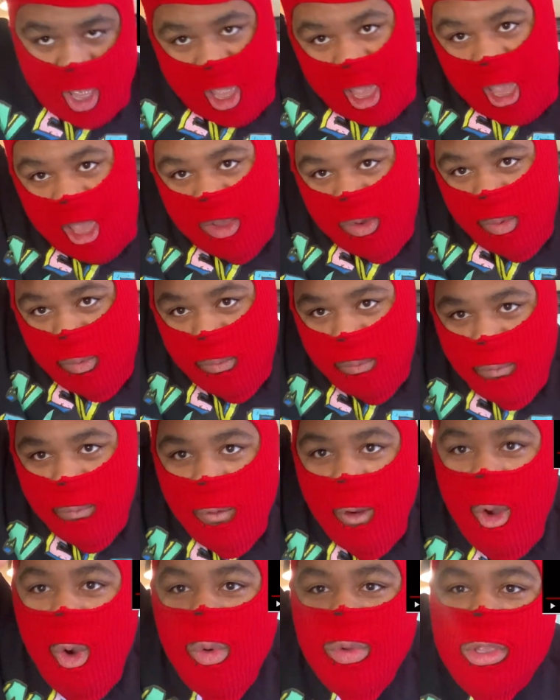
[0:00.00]
and you
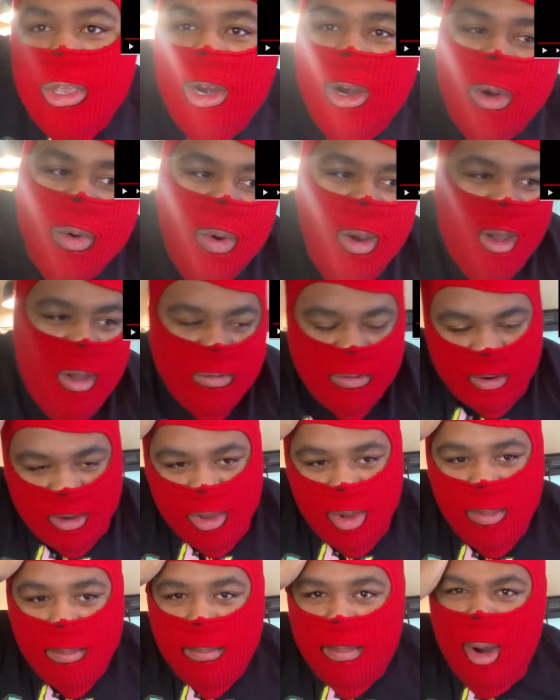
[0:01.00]
fold it across
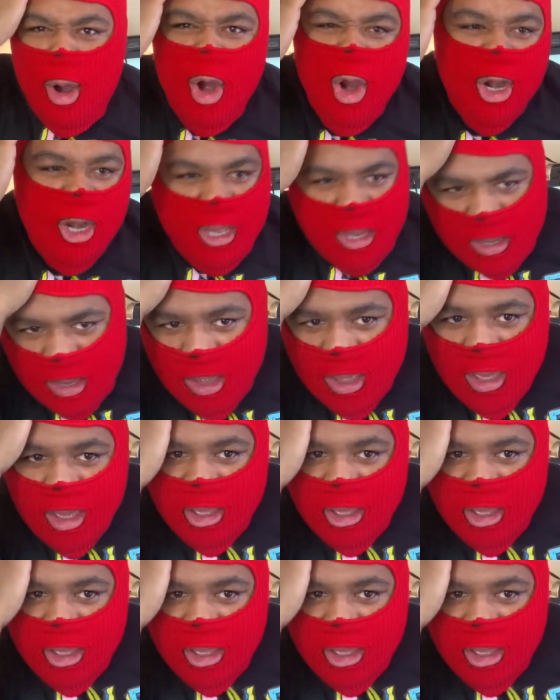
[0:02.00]
and you burn it